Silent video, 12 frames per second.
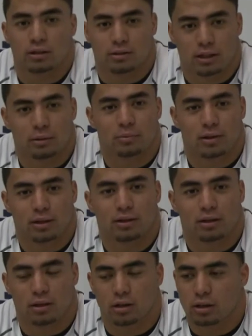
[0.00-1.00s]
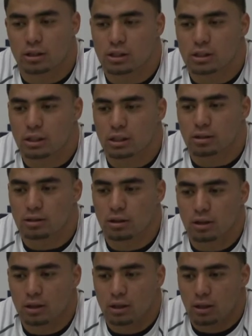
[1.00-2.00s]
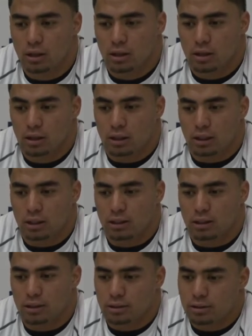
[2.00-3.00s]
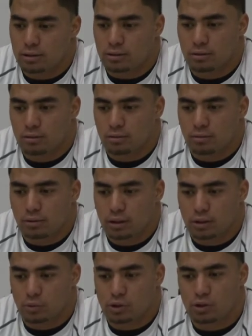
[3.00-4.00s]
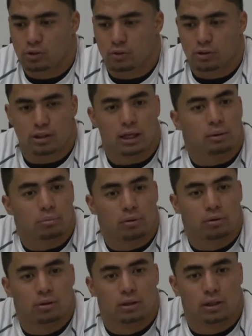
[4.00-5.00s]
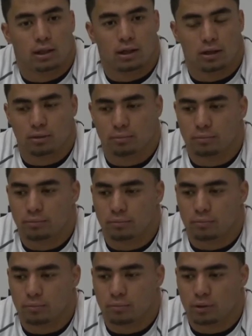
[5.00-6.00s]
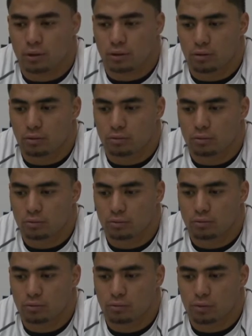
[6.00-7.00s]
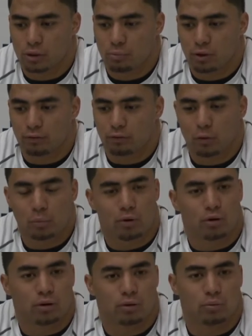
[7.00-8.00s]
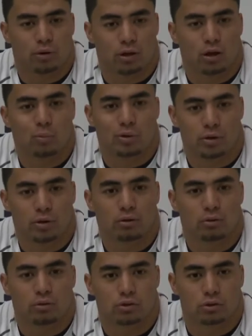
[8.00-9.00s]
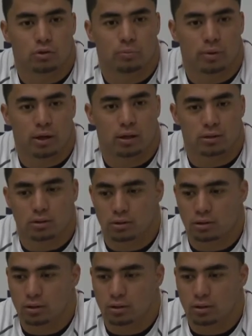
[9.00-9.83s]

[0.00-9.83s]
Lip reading: same thing. You know, it's what you do on tape. You know, we play football with a helmet on, with shoulder pads,